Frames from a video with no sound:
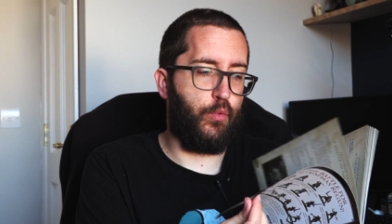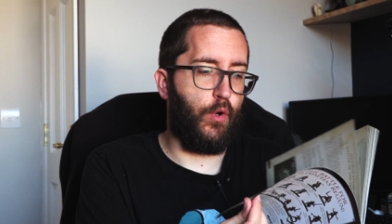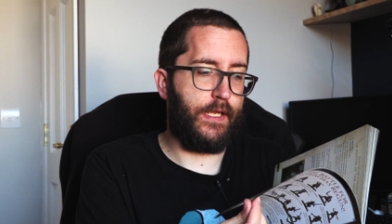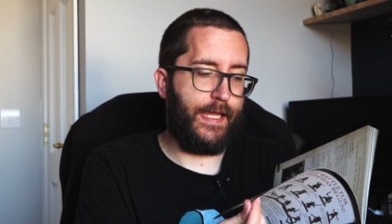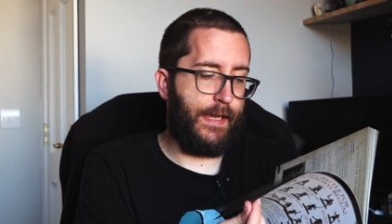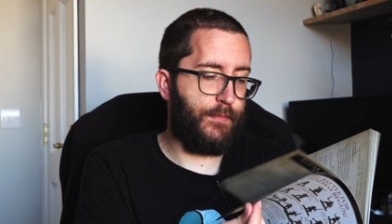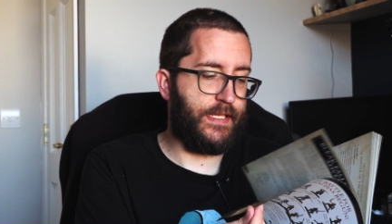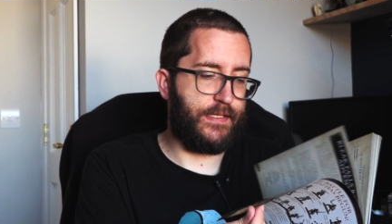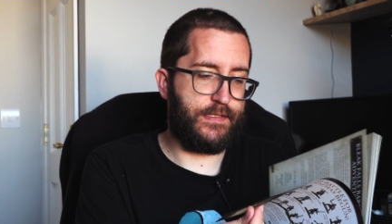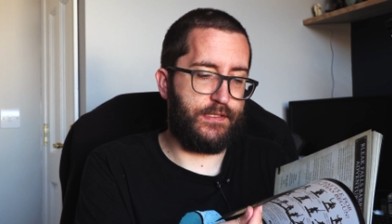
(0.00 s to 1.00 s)
what can
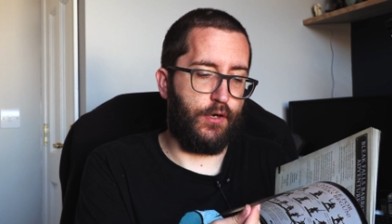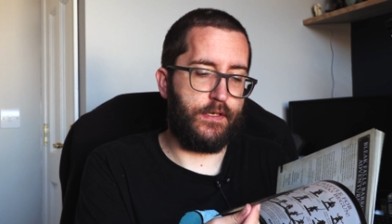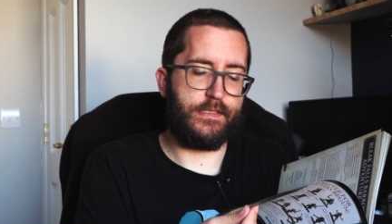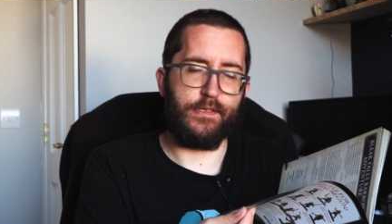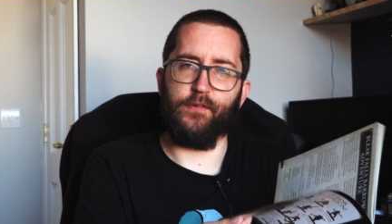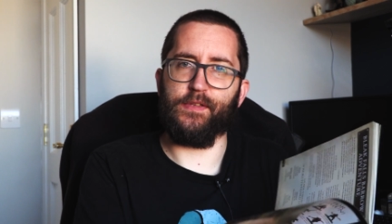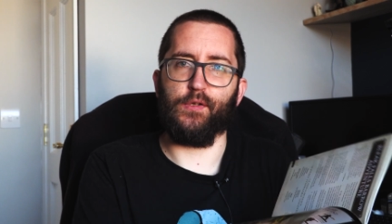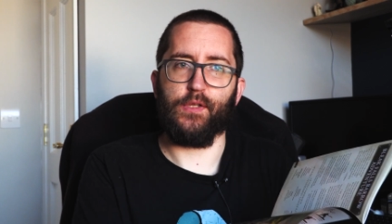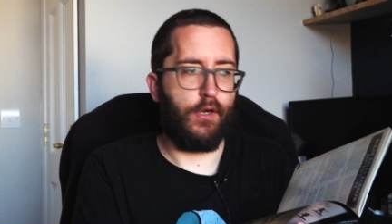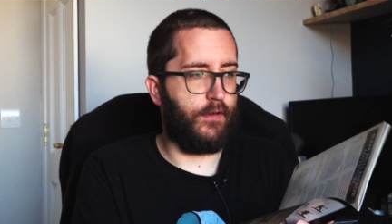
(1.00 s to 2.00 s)
be the starts of
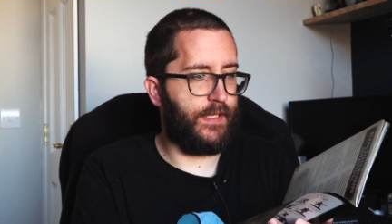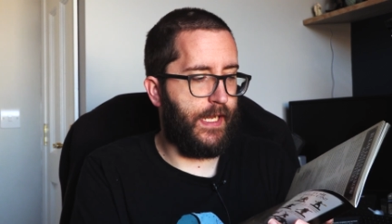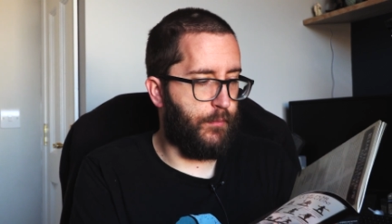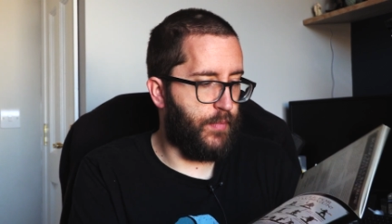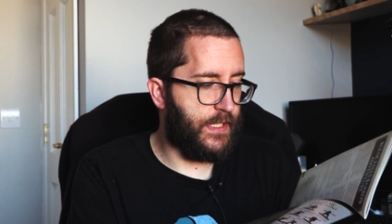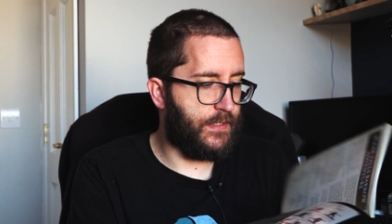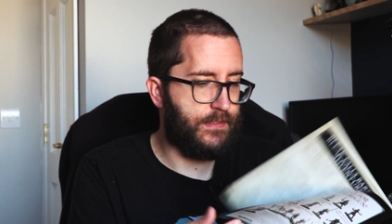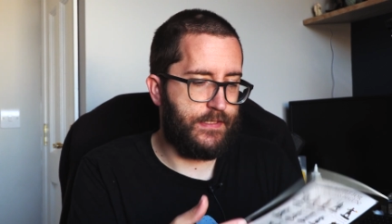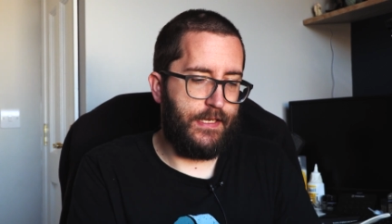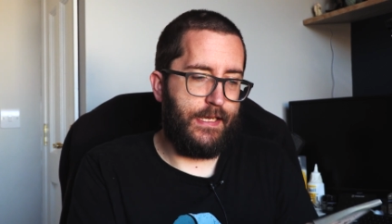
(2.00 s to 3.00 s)
little narrative
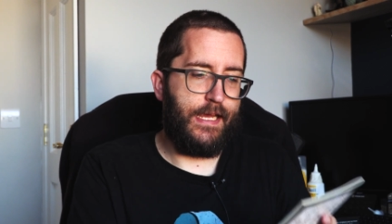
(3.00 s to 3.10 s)
campaigns.